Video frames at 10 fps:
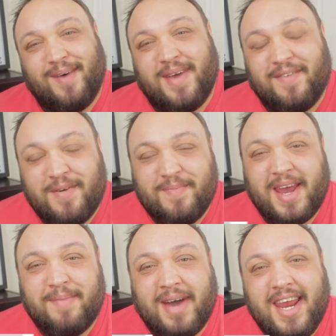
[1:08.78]
up,
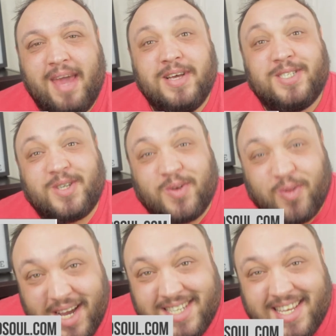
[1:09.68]
everybody? My name is
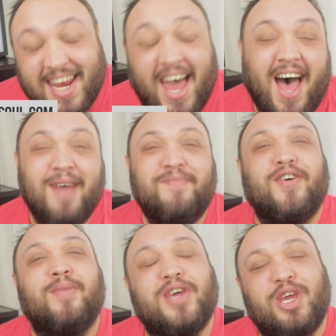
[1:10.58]
Chris, and I'm
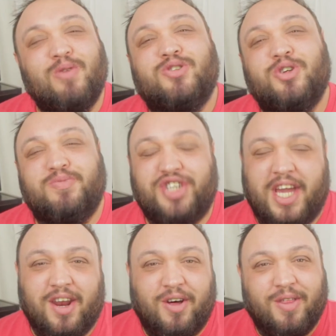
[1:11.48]
from the YouTube
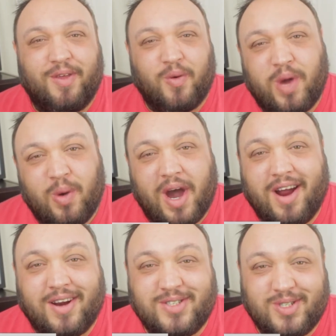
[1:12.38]
channel, The
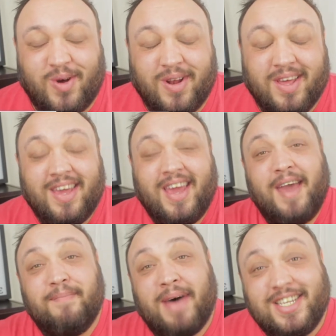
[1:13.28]
Rewired Soul,
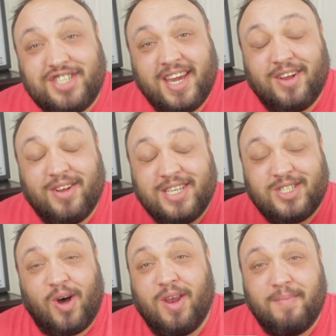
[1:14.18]
and my channel is
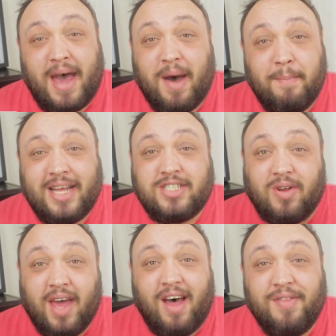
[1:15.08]
all about
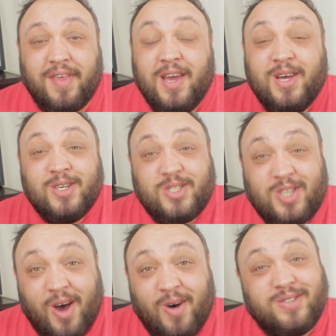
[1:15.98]
mental health.
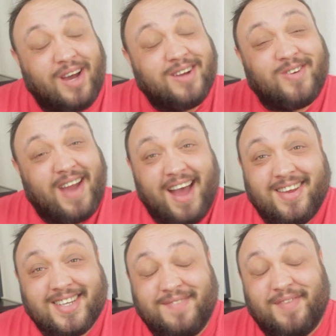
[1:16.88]
So Dr.
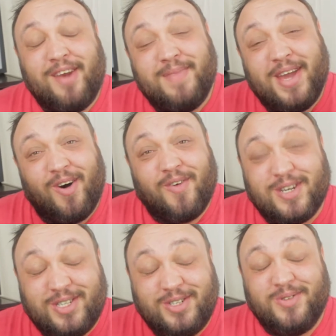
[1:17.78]
Alex invited me over
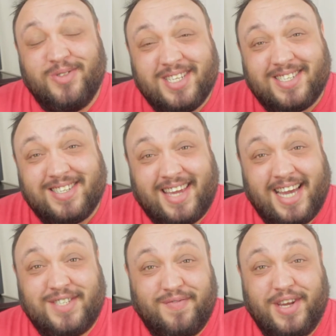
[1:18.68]
to do this
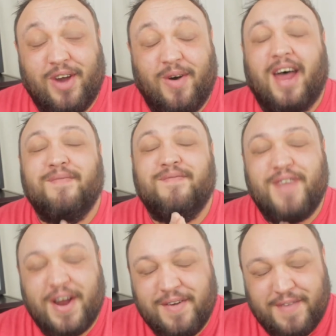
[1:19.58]
guest video, and I'm
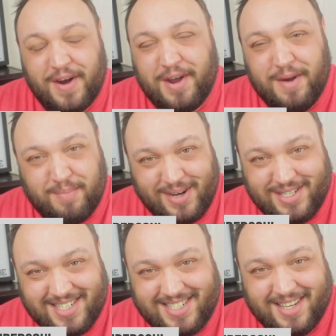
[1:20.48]
very, very
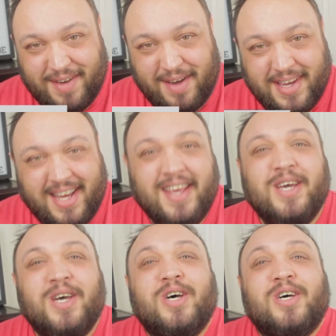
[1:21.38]
appreciative of it.
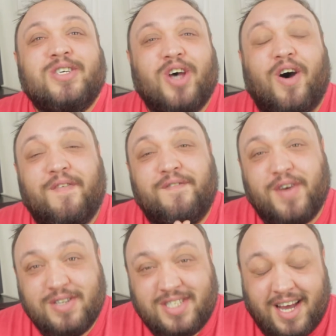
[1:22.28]
So
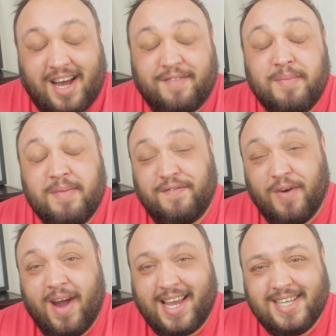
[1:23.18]
first off,
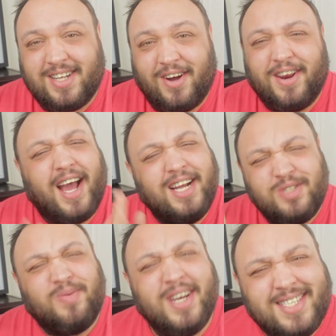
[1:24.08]
before I get started, I
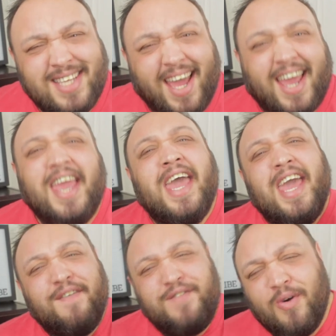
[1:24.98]
just want to say,
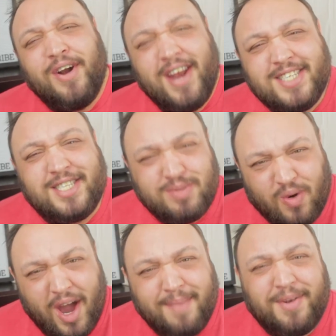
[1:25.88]
if you are not
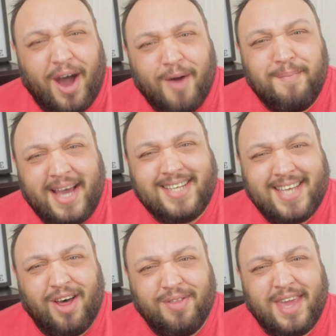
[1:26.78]
subscribed to Our Pets
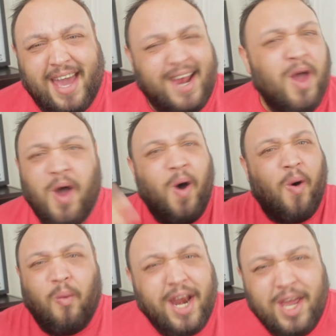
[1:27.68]
Health yet,
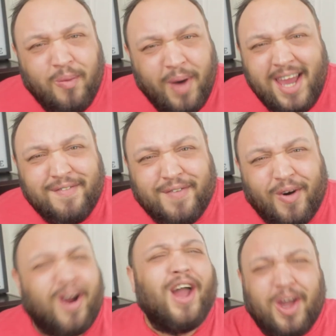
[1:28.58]
what are you waiting
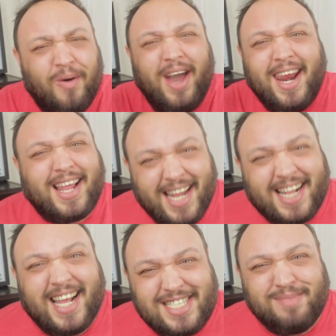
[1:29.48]
for? Go ahead and
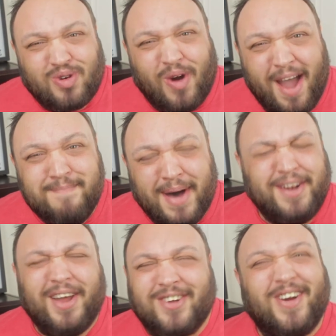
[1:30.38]
click that subscribe
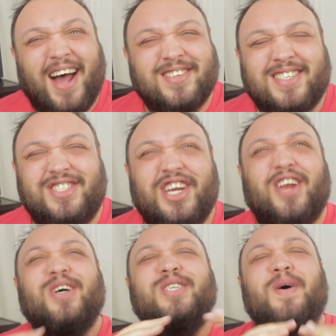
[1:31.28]
button. Dr. Alex's
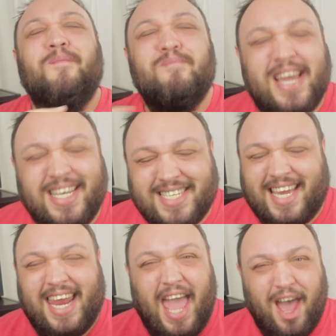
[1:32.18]
channel is
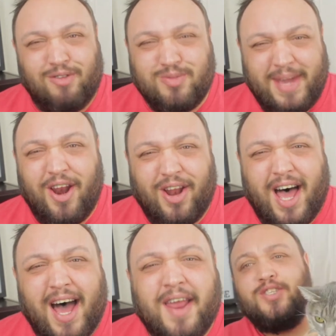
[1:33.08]
amazing, and it helps me out a
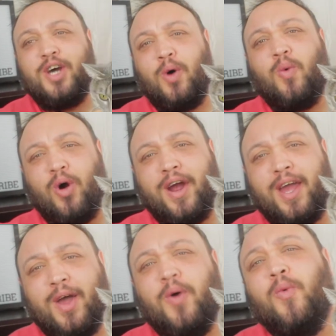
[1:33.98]
lot. Don't
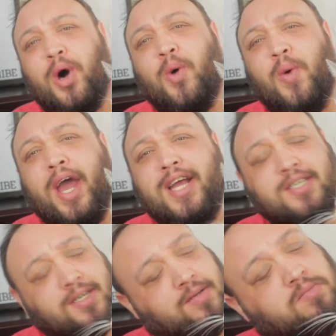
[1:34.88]
worry, we'll wait.